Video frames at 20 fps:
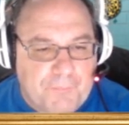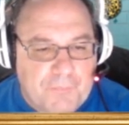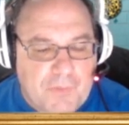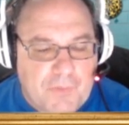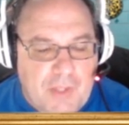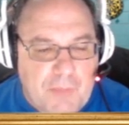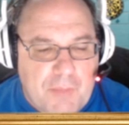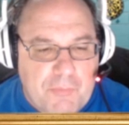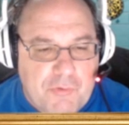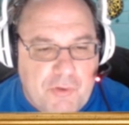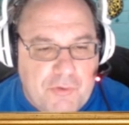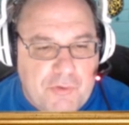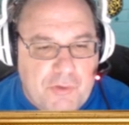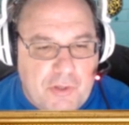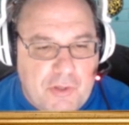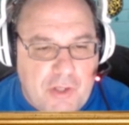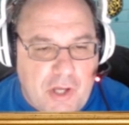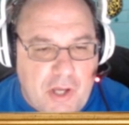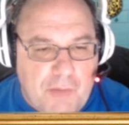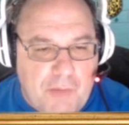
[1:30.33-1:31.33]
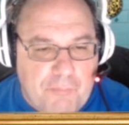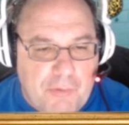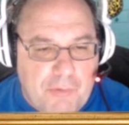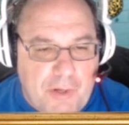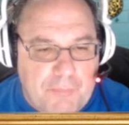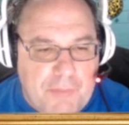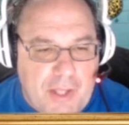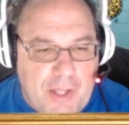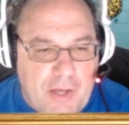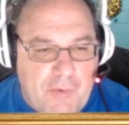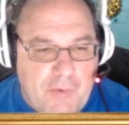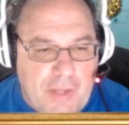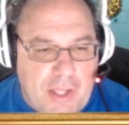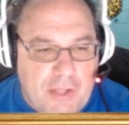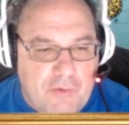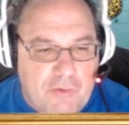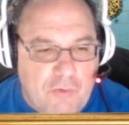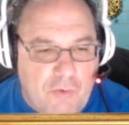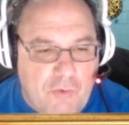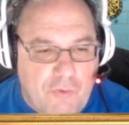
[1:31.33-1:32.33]
Amazon.com, Prime Now,
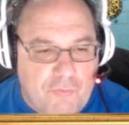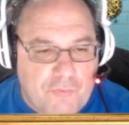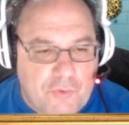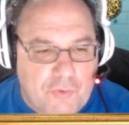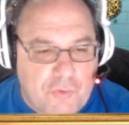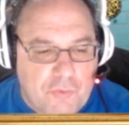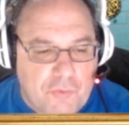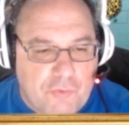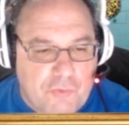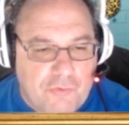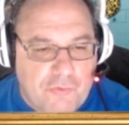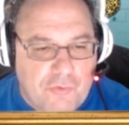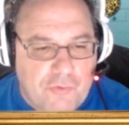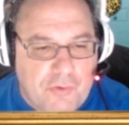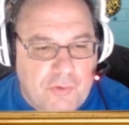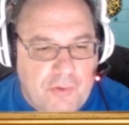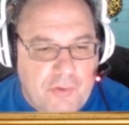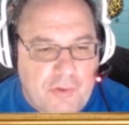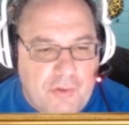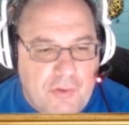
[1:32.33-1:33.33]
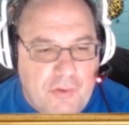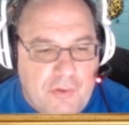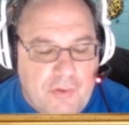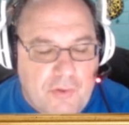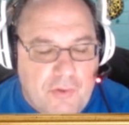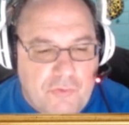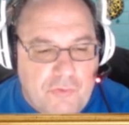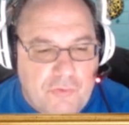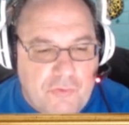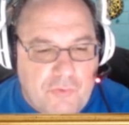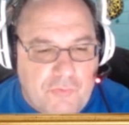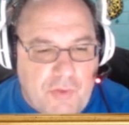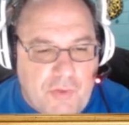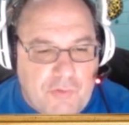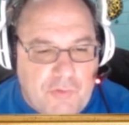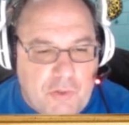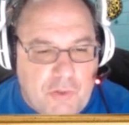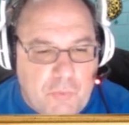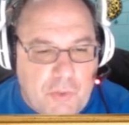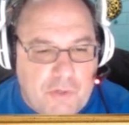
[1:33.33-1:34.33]
and Whole Foods. So if you have
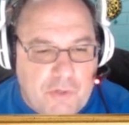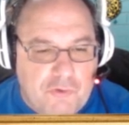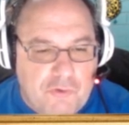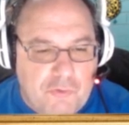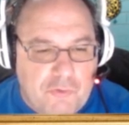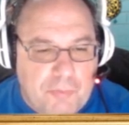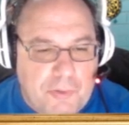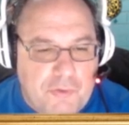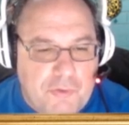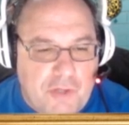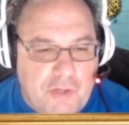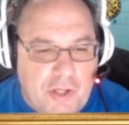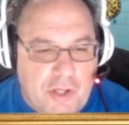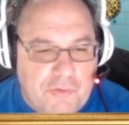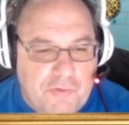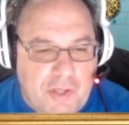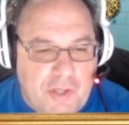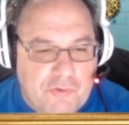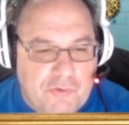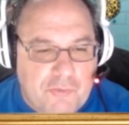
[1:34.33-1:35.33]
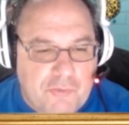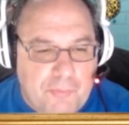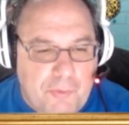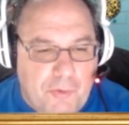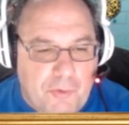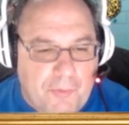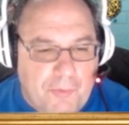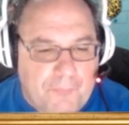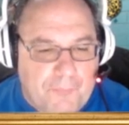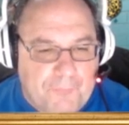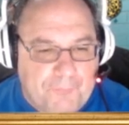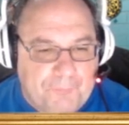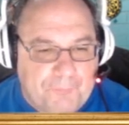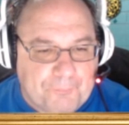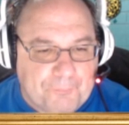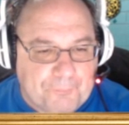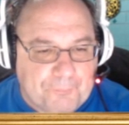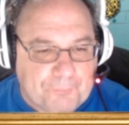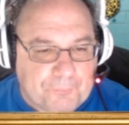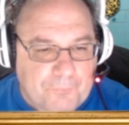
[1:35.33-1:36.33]
any questions, please contact support.
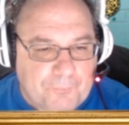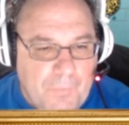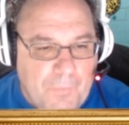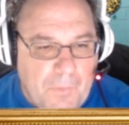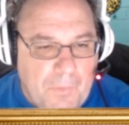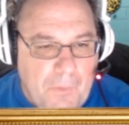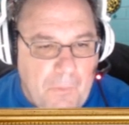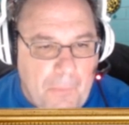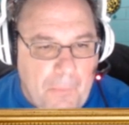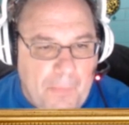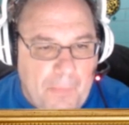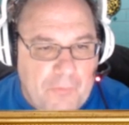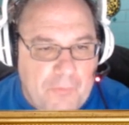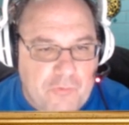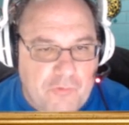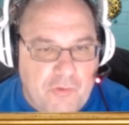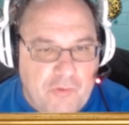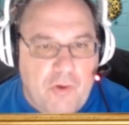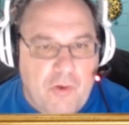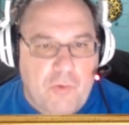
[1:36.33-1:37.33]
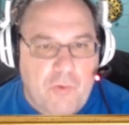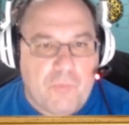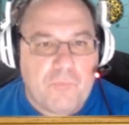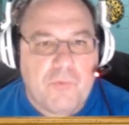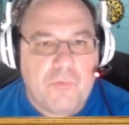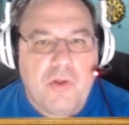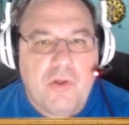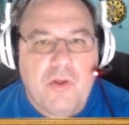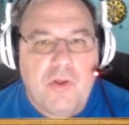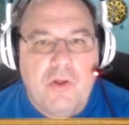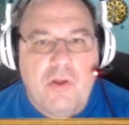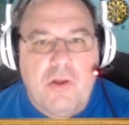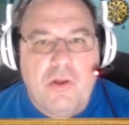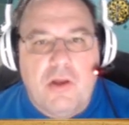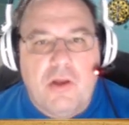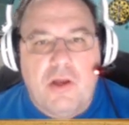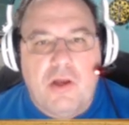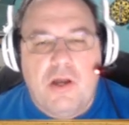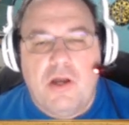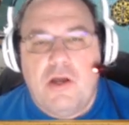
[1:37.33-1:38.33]
So,
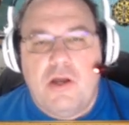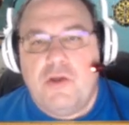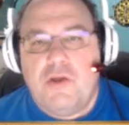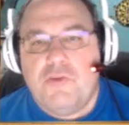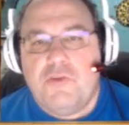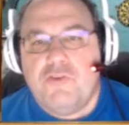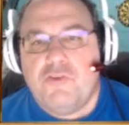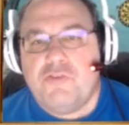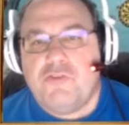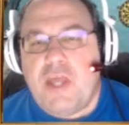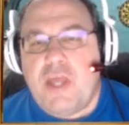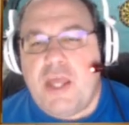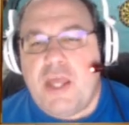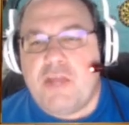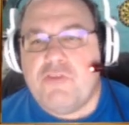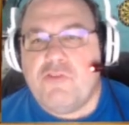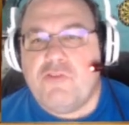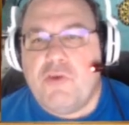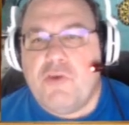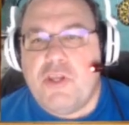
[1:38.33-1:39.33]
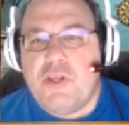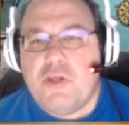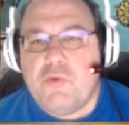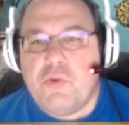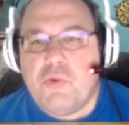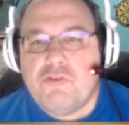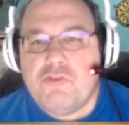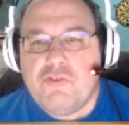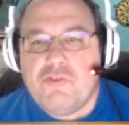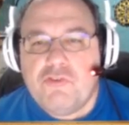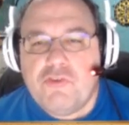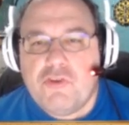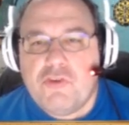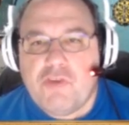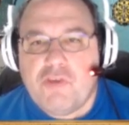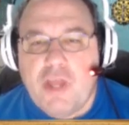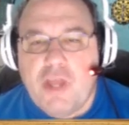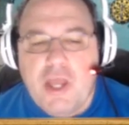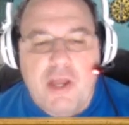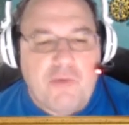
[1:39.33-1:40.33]
just to answer any questions that
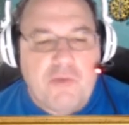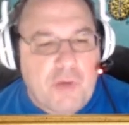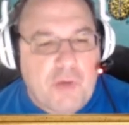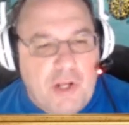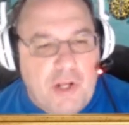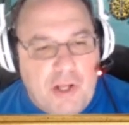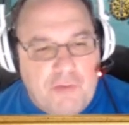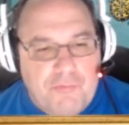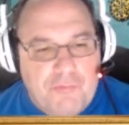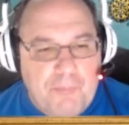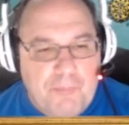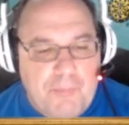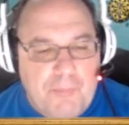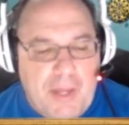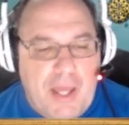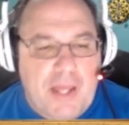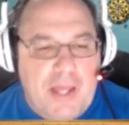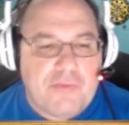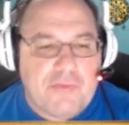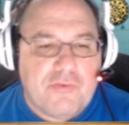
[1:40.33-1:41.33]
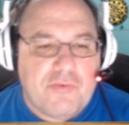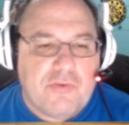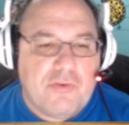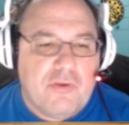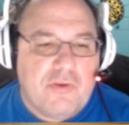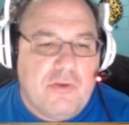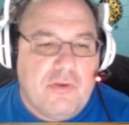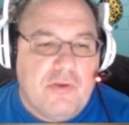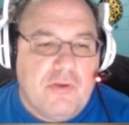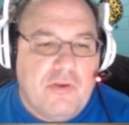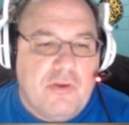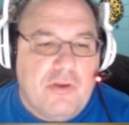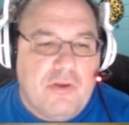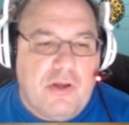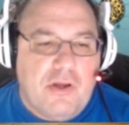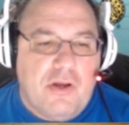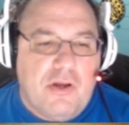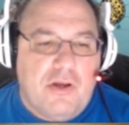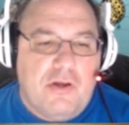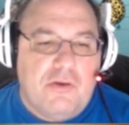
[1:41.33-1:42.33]
you have right off the bat,
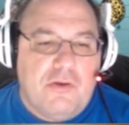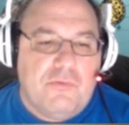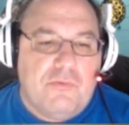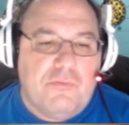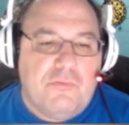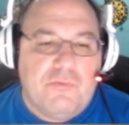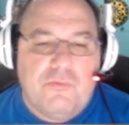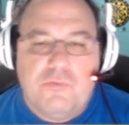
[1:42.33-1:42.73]
we'll